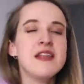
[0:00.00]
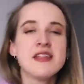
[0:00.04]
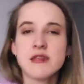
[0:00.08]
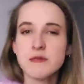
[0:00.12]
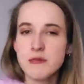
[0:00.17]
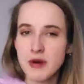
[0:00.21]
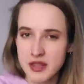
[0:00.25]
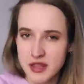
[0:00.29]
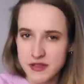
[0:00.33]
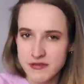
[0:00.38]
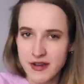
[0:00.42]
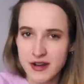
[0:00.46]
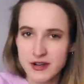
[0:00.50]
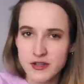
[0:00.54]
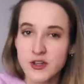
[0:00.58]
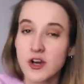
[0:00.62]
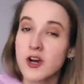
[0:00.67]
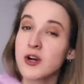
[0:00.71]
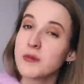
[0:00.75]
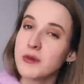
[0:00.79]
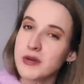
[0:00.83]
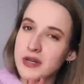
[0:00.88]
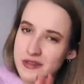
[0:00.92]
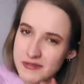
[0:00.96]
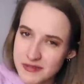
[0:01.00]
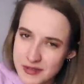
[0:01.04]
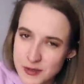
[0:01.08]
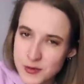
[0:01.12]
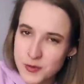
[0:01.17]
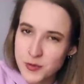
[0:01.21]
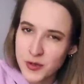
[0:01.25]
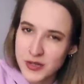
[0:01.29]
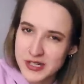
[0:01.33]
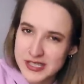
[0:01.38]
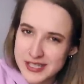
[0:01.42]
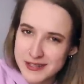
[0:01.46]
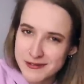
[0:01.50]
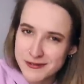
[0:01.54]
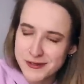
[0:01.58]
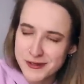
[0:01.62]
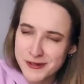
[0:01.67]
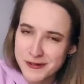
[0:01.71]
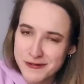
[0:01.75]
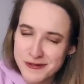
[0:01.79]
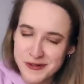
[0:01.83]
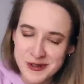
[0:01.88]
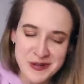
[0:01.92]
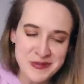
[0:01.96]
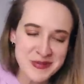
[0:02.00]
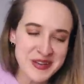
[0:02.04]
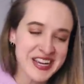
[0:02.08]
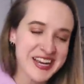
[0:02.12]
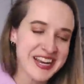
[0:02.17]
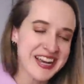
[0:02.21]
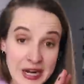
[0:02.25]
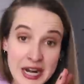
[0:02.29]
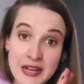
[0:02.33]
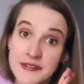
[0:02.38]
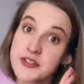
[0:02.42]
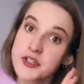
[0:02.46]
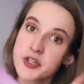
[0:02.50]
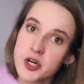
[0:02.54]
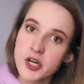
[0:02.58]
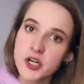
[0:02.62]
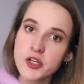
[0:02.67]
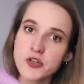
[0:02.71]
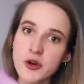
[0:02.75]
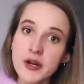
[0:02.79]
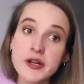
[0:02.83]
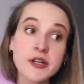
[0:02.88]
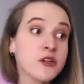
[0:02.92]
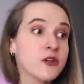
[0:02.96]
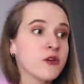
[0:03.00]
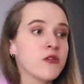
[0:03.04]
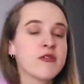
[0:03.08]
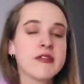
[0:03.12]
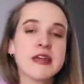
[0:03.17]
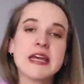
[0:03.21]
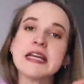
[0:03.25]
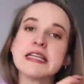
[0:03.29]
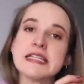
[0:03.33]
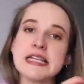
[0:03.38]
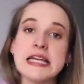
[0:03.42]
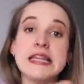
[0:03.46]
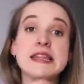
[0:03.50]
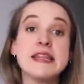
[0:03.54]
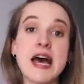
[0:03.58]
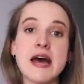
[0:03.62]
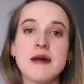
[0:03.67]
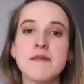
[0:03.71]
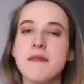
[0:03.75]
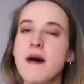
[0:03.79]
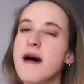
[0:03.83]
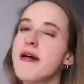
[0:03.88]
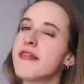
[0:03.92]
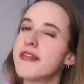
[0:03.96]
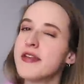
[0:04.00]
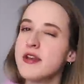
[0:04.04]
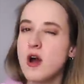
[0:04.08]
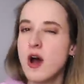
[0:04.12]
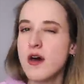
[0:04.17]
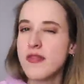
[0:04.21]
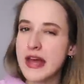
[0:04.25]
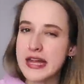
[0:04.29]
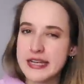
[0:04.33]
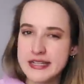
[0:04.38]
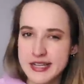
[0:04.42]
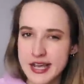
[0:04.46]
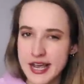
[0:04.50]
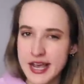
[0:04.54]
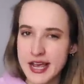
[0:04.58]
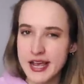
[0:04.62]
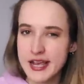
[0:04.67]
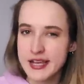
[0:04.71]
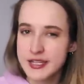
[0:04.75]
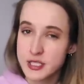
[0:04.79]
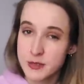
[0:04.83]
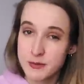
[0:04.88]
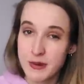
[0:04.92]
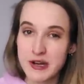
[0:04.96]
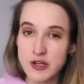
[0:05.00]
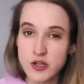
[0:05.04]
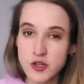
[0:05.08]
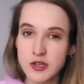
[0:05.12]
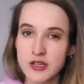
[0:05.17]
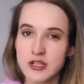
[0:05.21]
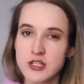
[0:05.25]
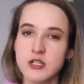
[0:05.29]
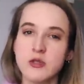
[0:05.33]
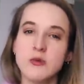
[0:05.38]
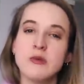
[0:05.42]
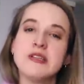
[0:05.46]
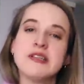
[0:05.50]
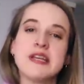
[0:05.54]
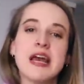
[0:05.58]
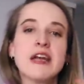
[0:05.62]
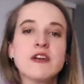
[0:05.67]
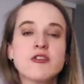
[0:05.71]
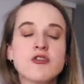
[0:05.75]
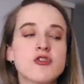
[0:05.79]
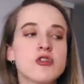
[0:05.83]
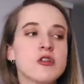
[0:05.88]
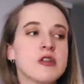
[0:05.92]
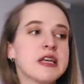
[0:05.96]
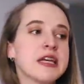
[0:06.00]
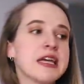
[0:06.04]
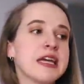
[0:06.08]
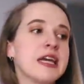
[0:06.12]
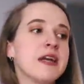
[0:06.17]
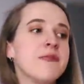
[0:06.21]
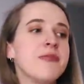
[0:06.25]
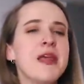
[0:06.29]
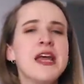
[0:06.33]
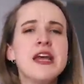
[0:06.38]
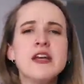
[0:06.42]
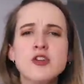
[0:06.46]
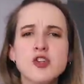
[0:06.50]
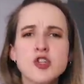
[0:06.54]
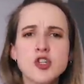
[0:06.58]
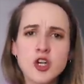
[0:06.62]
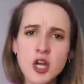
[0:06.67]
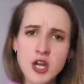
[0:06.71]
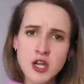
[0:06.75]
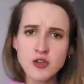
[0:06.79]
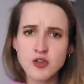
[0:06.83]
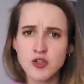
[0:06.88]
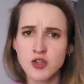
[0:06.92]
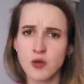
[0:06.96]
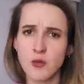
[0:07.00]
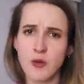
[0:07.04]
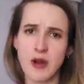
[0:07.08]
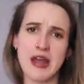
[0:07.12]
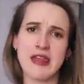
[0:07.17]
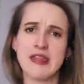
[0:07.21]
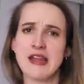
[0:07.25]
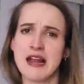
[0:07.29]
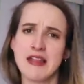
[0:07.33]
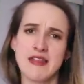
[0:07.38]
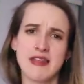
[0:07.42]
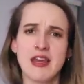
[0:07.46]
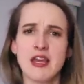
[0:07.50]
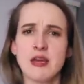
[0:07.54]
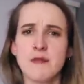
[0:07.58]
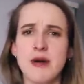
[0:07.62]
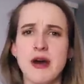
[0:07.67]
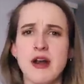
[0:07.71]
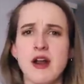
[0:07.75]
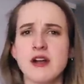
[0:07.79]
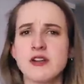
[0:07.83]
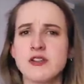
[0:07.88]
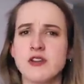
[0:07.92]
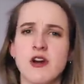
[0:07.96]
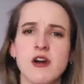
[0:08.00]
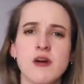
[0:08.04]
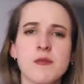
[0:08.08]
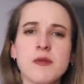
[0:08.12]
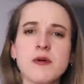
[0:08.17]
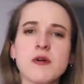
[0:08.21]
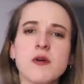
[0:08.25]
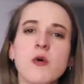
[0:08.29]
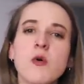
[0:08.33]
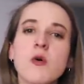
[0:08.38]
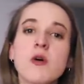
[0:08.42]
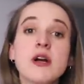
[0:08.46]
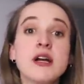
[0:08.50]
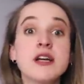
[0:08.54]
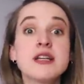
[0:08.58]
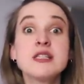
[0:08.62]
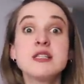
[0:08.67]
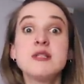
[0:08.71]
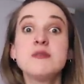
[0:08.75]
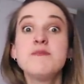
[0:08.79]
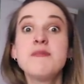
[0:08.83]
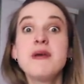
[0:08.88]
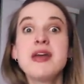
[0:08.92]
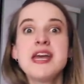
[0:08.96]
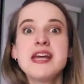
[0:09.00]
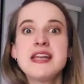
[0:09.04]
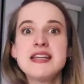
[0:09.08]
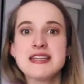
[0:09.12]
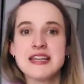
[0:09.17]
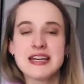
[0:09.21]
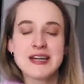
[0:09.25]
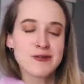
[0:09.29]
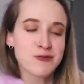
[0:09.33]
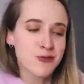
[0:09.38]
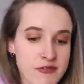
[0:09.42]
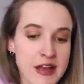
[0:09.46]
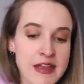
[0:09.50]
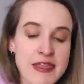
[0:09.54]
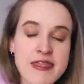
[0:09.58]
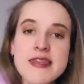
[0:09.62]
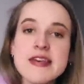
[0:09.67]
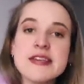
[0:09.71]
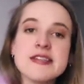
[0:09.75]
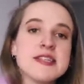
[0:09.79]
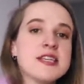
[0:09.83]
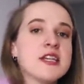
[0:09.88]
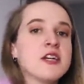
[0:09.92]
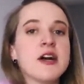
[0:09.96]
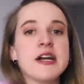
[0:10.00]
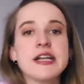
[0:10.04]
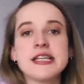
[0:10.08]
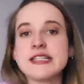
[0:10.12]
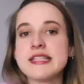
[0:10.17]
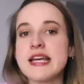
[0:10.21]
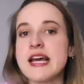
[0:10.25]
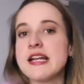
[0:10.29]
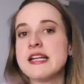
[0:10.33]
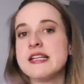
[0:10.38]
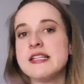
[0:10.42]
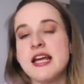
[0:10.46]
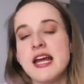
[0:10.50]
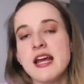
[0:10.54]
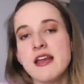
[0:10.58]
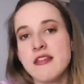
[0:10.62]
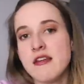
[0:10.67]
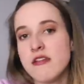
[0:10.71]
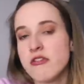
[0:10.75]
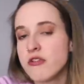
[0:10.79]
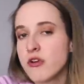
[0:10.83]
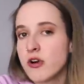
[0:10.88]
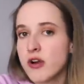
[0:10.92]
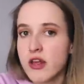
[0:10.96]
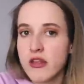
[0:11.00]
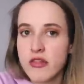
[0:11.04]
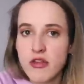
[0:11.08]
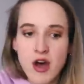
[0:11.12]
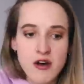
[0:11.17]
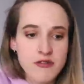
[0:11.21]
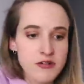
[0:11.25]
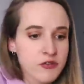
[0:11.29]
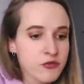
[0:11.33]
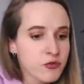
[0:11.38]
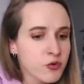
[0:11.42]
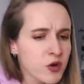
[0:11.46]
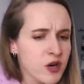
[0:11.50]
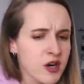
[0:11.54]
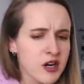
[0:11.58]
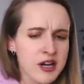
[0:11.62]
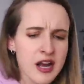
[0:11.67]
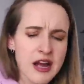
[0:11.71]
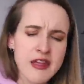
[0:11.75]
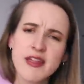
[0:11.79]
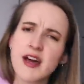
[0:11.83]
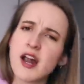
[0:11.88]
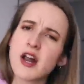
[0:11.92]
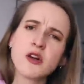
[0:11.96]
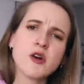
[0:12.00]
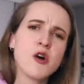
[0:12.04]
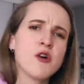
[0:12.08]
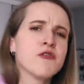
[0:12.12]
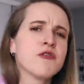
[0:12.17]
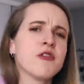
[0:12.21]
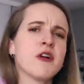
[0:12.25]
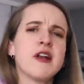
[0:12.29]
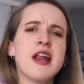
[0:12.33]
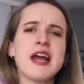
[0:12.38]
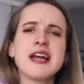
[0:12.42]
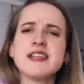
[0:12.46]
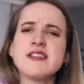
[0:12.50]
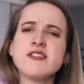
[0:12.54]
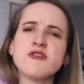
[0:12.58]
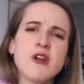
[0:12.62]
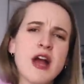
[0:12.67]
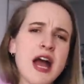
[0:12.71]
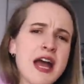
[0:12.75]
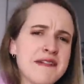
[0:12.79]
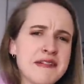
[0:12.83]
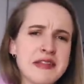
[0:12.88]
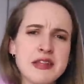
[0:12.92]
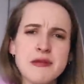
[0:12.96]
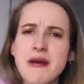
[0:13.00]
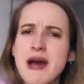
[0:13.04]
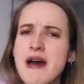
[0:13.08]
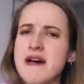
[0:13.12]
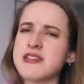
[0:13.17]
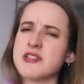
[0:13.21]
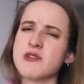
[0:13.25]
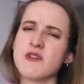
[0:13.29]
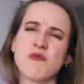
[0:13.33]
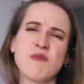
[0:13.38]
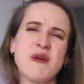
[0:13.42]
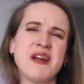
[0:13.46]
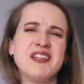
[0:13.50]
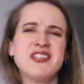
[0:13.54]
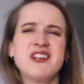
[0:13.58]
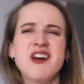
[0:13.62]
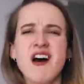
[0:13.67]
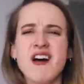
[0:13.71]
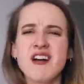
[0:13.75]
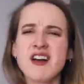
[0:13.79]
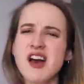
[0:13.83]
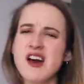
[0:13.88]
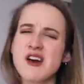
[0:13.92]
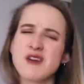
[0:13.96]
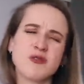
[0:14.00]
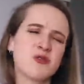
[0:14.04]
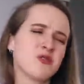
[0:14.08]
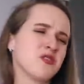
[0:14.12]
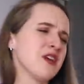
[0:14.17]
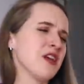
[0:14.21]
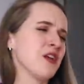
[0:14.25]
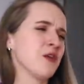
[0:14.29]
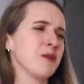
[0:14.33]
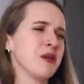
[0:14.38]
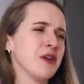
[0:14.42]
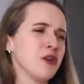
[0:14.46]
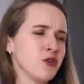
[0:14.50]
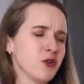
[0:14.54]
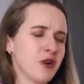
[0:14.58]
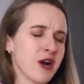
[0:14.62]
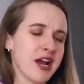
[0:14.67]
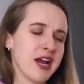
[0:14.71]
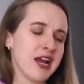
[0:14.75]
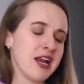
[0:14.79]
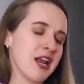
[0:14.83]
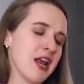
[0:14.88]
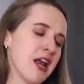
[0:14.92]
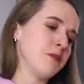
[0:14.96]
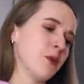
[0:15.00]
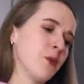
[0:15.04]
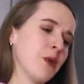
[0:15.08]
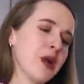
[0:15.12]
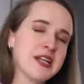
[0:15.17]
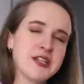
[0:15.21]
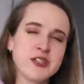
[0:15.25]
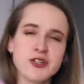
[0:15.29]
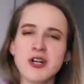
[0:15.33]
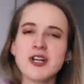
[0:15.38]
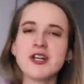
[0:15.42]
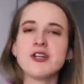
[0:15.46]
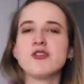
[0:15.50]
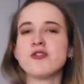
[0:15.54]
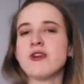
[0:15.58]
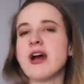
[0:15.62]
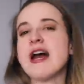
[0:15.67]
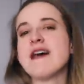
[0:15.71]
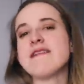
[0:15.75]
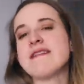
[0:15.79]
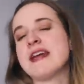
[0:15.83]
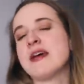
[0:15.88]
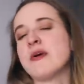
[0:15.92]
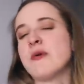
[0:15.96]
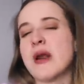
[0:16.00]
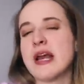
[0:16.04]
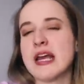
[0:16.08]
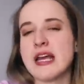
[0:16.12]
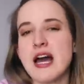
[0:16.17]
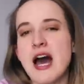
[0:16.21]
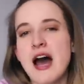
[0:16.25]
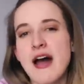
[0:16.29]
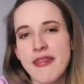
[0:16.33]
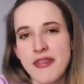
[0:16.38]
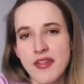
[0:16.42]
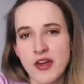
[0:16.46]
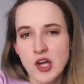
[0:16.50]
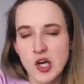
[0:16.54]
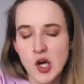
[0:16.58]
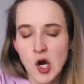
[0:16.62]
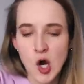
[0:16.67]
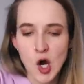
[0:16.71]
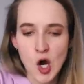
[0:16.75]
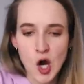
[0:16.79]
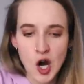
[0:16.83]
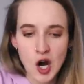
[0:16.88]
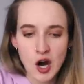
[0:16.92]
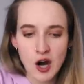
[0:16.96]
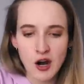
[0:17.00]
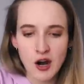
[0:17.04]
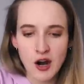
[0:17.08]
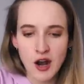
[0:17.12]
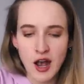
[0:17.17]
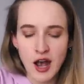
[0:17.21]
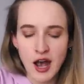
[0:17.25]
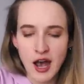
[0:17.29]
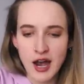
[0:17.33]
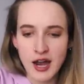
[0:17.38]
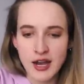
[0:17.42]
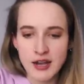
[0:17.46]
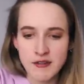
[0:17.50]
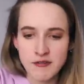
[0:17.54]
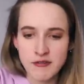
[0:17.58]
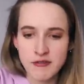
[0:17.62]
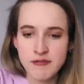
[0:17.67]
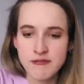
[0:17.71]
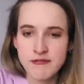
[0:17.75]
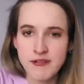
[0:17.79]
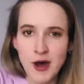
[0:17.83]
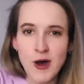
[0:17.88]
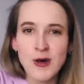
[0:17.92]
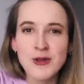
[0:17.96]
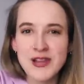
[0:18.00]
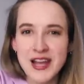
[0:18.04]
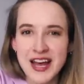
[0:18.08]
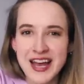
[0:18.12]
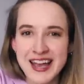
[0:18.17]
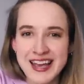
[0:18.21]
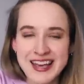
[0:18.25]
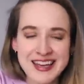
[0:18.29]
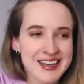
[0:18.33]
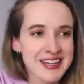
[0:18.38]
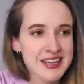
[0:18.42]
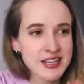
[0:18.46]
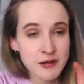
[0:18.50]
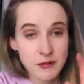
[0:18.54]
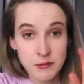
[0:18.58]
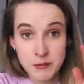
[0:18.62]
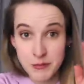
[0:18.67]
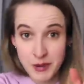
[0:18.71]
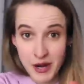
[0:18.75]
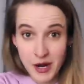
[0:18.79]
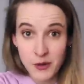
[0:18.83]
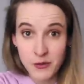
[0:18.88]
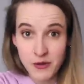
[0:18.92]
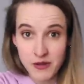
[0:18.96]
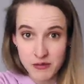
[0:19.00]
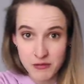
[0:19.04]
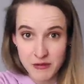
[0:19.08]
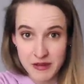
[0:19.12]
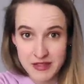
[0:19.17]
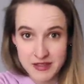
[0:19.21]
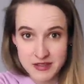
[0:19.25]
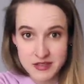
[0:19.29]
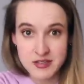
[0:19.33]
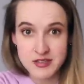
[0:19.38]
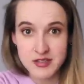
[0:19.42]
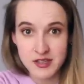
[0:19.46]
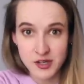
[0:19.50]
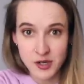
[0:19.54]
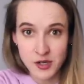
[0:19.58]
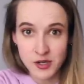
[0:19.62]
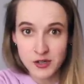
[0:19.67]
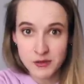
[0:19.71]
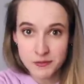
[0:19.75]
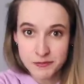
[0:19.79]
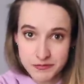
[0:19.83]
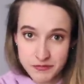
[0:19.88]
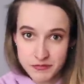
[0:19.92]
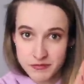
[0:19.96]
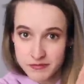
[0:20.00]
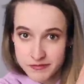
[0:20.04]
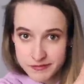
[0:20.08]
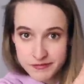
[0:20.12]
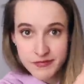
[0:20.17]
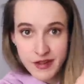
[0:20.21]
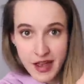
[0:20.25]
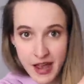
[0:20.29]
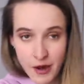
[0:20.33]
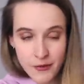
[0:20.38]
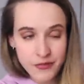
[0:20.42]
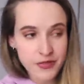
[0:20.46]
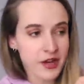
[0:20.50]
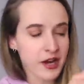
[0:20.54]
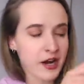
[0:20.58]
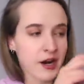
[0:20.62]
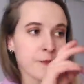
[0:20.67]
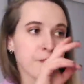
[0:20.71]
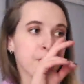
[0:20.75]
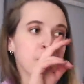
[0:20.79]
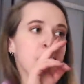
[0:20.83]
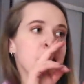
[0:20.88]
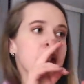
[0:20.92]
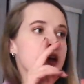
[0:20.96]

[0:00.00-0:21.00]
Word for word: The month of October is pretty difficult for me, and I've started trying to do things in that month and on that day especially to intentionally change the way that I think about October or expand it. And this year I decided to take the 30th off of work. I thought I'll go for a nice drive in the mountains with my doggos, it'll be great. But when I started driving, when I got in the car, I felt like, bear with me, this is a little out there,